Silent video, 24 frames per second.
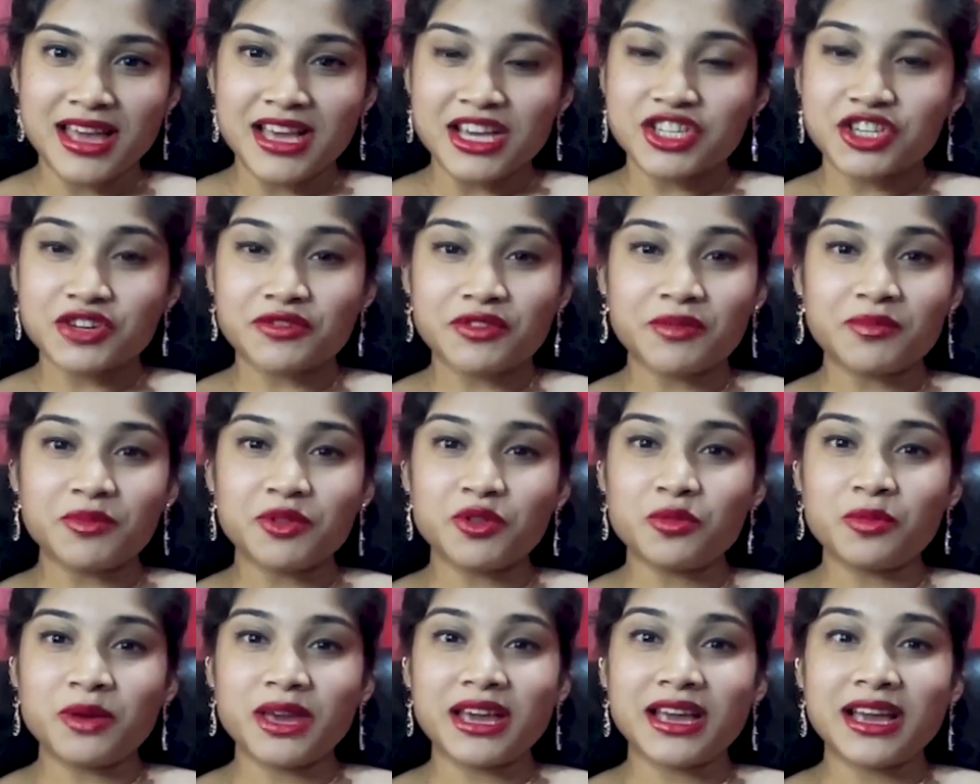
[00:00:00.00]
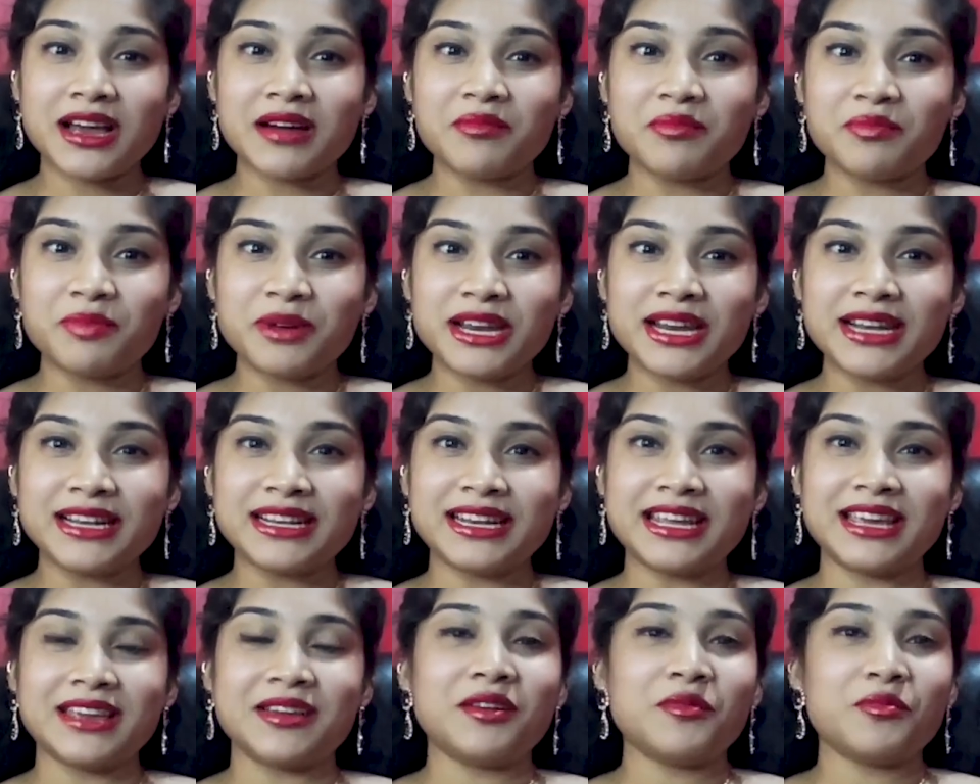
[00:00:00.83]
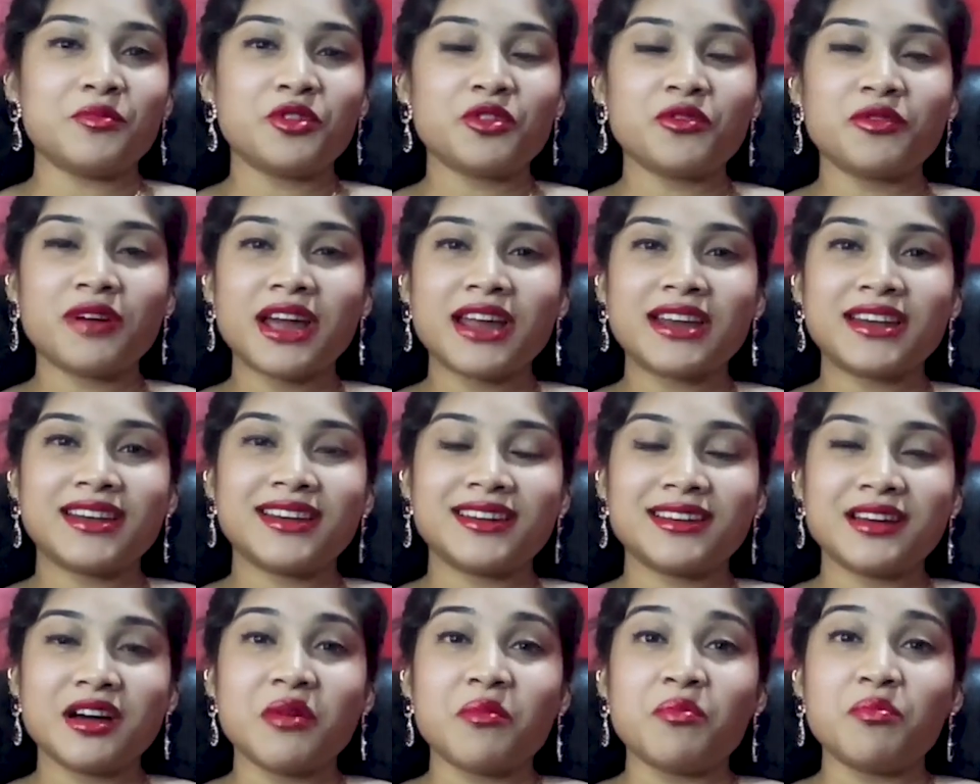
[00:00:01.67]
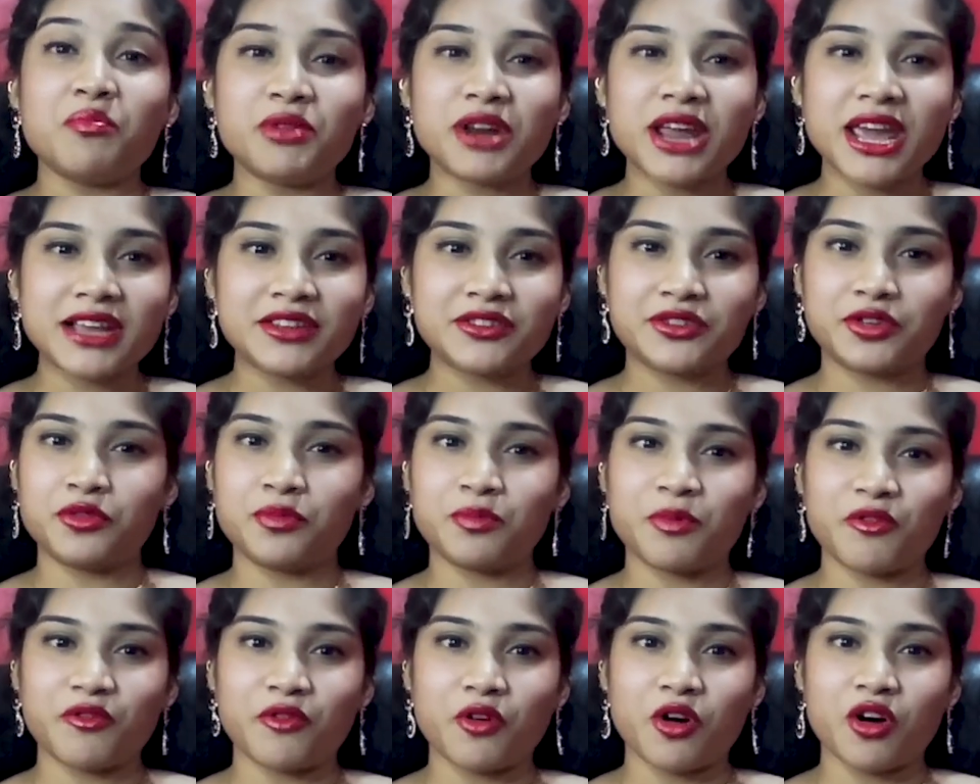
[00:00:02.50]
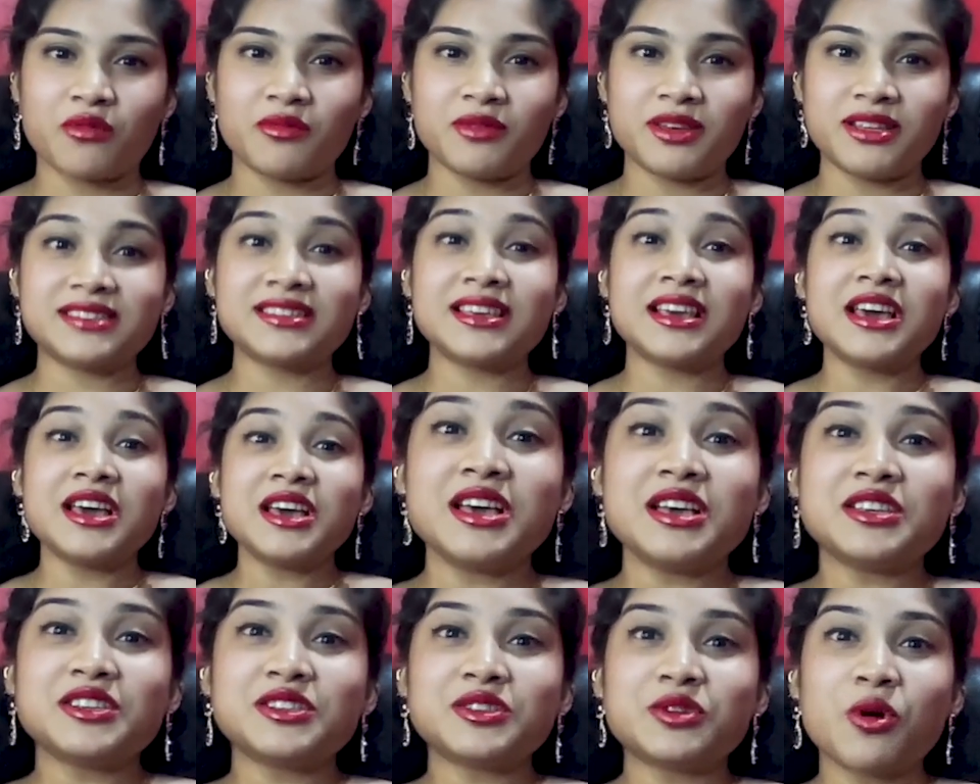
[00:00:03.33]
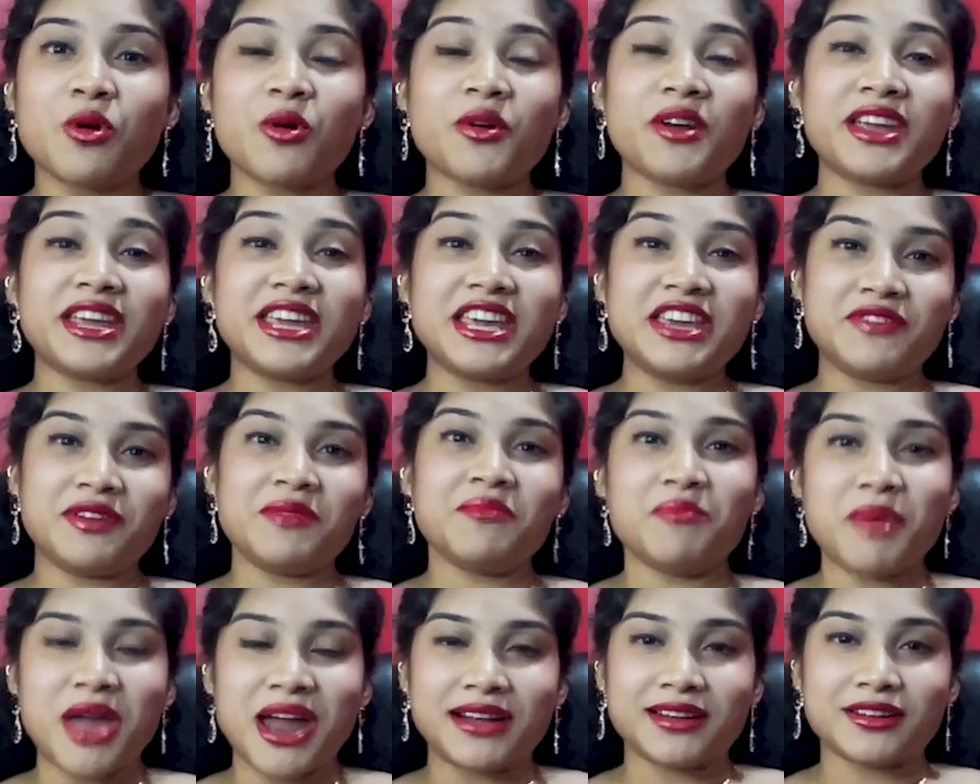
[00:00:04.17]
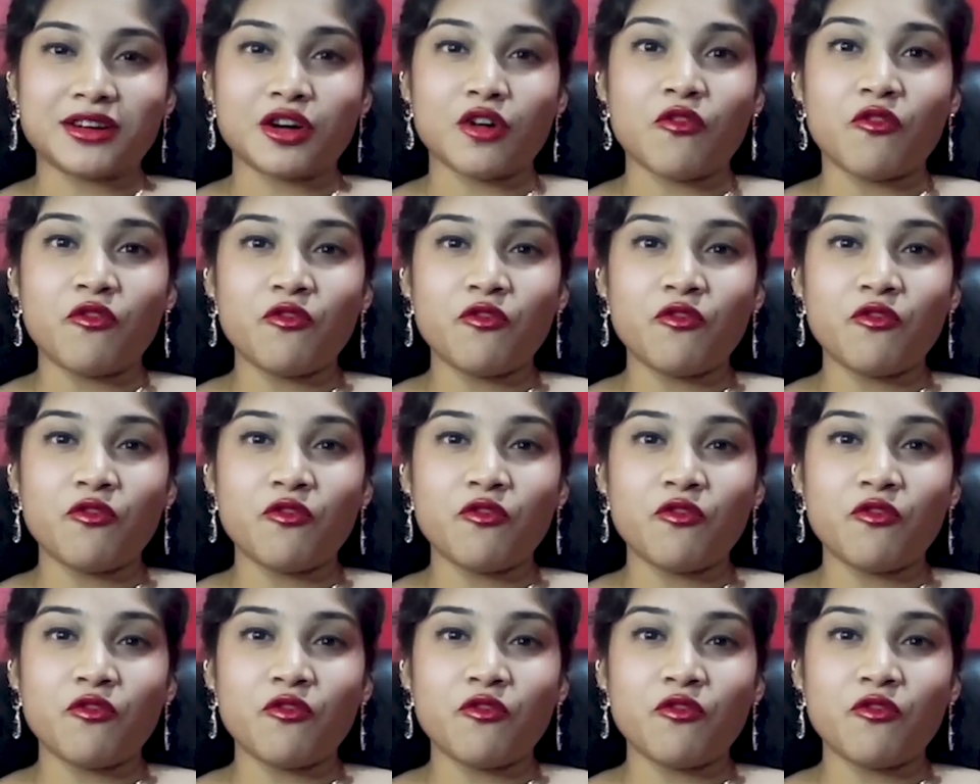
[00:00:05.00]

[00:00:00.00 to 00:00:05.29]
Shivam Dube completely provided a breakthrough performance, scoring even better,